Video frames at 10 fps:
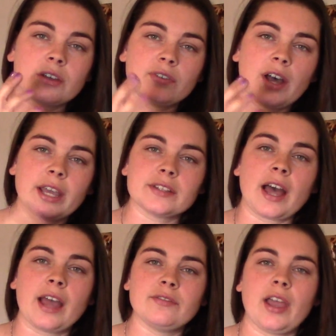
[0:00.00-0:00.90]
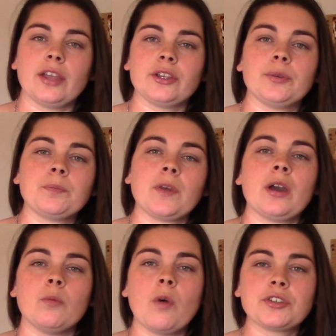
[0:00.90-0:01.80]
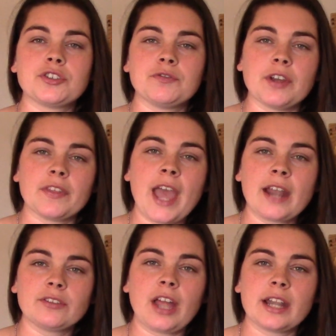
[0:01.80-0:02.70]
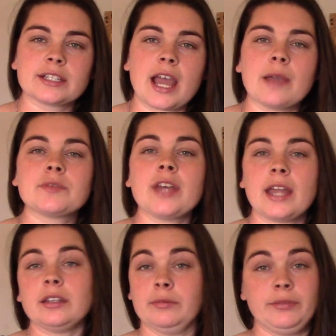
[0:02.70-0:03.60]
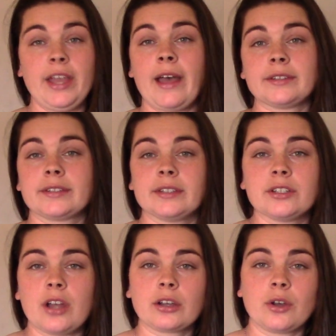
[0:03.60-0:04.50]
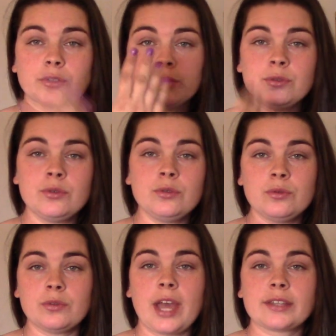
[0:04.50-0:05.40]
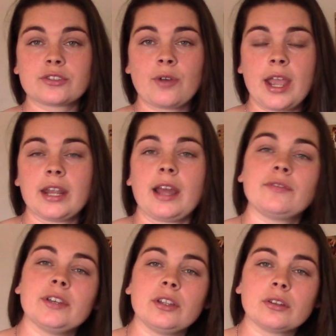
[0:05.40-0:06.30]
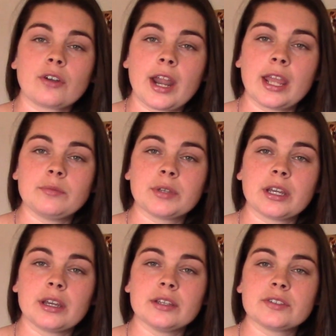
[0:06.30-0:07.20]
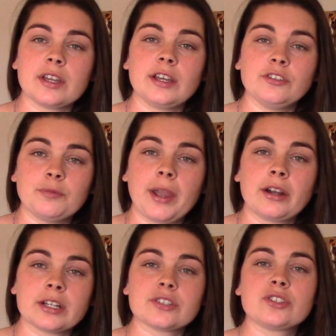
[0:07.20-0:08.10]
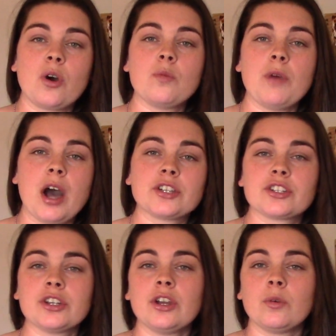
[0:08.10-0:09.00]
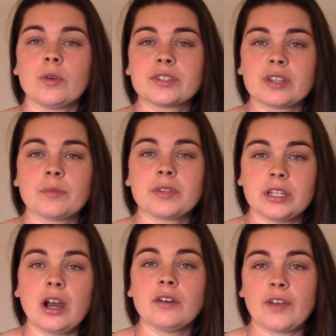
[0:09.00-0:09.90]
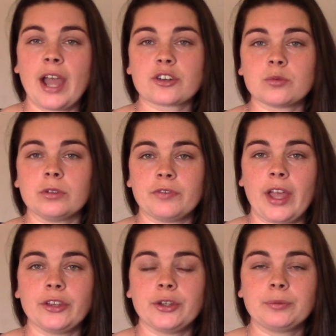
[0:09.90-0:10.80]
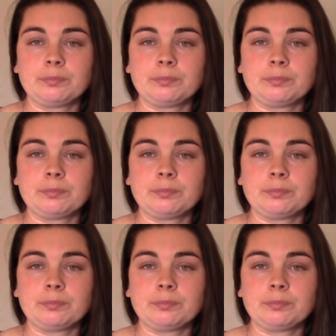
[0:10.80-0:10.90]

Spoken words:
finds high value. Once you've done that a lot of times, then yes, and the dog goes, ooh, that's great. I feel great because you've paired it so much with something of actual value.